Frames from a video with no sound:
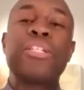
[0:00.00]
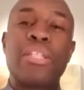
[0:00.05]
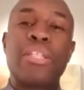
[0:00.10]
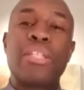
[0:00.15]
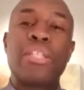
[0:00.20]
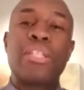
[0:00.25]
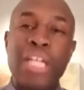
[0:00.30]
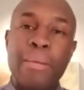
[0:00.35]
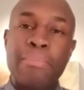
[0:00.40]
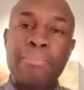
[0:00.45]
to
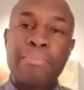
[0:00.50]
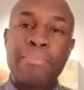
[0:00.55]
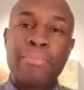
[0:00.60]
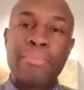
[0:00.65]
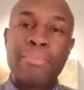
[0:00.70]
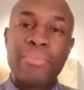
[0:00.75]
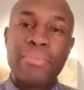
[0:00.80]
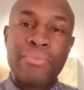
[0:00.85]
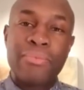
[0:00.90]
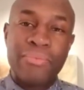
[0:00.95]
them
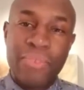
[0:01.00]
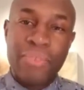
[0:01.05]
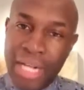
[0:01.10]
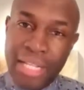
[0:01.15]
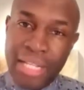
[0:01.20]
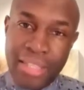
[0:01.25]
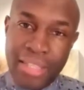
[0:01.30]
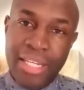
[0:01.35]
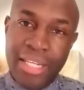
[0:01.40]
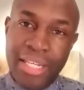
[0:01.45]
for
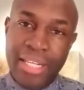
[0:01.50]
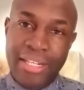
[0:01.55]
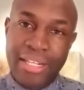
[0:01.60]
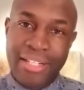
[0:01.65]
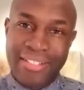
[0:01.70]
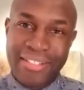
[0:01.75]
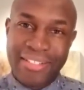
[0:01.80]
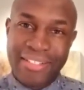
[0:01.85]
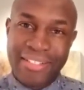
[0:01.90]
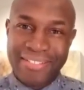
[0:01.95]
not thinking.
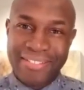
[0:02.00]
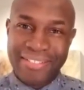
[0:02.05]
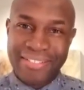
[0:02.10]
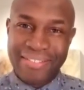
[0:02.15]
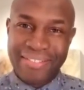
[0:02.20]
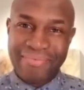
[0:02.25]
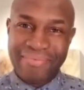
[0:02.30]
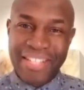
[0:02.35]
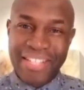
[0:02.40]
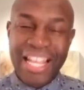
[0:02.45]

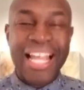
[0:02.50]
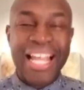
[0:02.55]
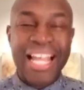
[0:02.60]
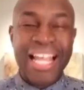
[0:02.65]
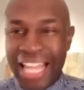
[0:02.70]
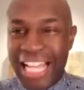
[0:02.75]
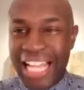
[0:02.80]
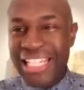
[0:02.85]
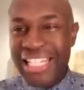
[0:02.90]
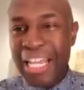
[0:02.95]

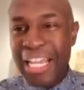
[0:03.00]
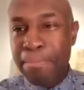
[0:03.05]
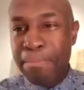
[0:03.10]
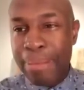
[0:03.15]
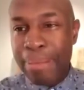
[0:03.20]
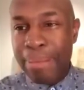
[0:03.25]
That's and the you